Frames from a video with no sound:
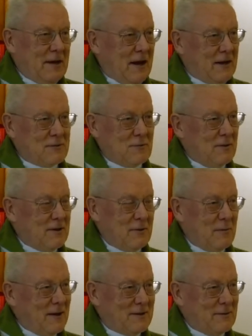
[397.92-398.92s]
actually,
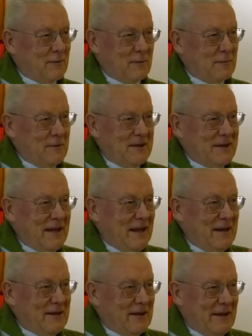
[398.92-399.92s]
no matter what we
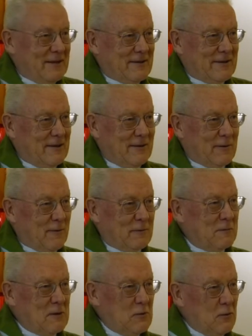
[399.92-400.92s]
gain and
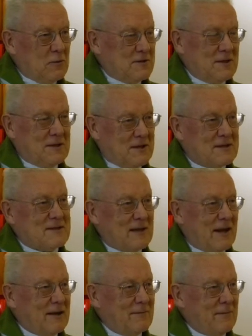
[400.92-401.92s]
what we lose in this
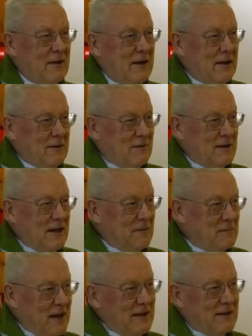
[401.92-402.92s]
life, we
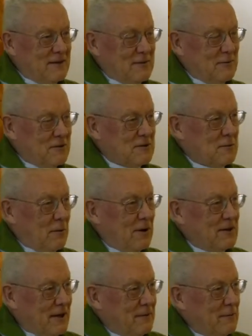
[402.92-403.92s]
came naked to this
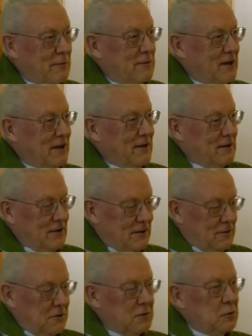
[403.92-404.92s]
world, and we will naked
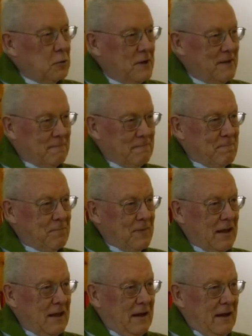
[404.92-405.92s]
return to Him.
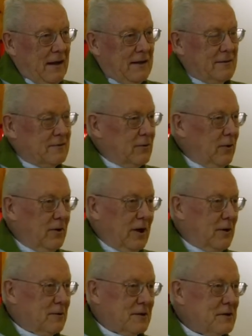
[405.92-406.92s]
And all
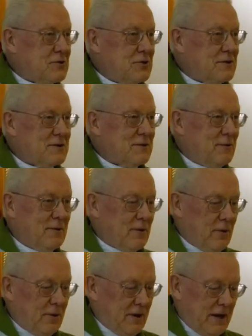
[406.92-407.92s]
our riches or
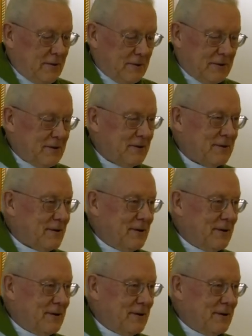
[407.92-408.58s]
all our